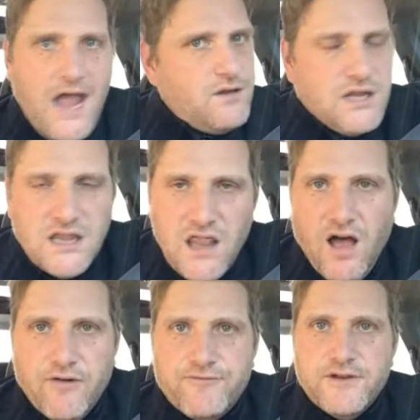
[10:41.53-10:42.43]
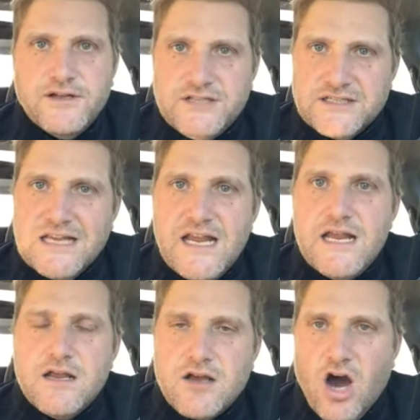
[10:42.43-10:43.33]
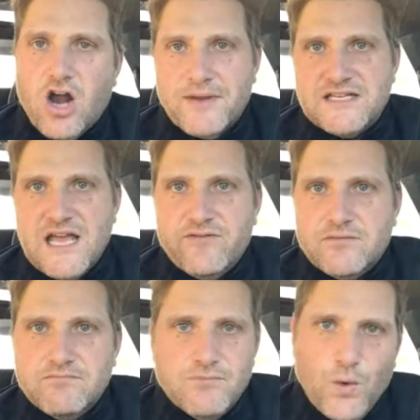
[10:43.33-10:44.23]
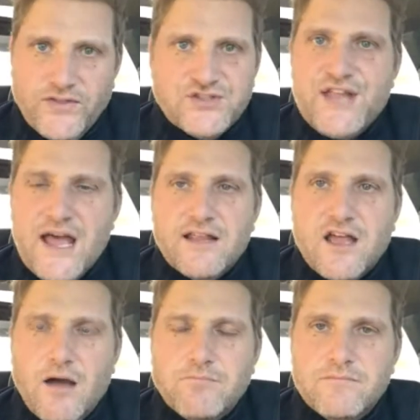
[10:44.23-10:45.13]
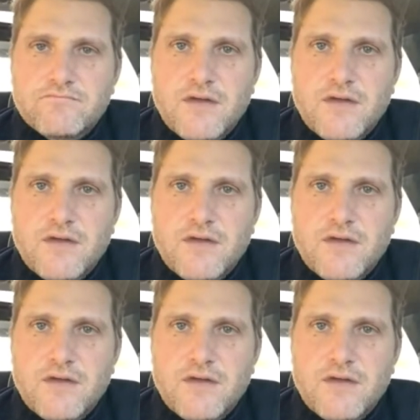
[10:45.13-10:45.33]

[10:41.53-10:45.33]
I'd love to see Connor McDavid win the Stanley Cup.